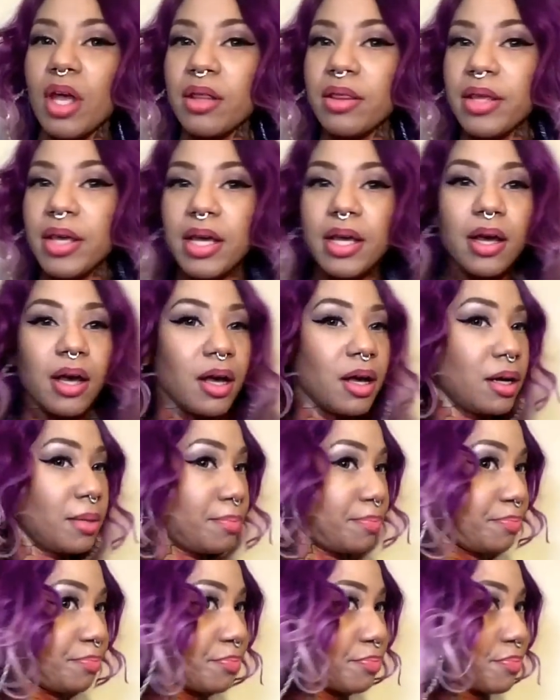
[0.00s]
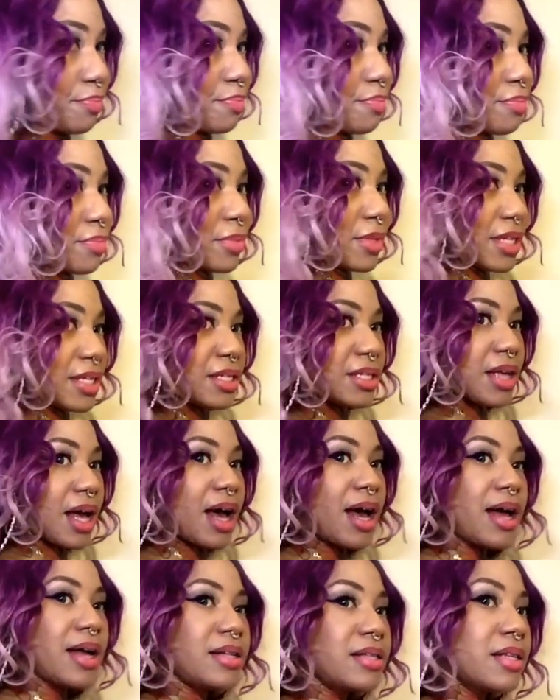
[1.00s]
the
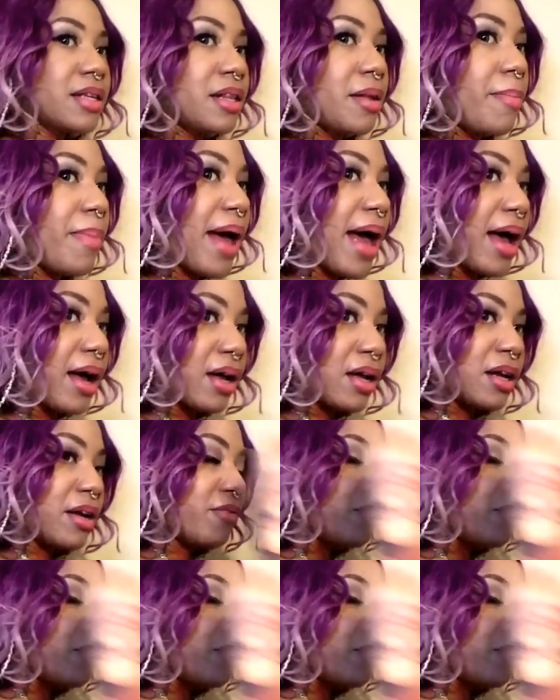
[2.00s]
sides and the back and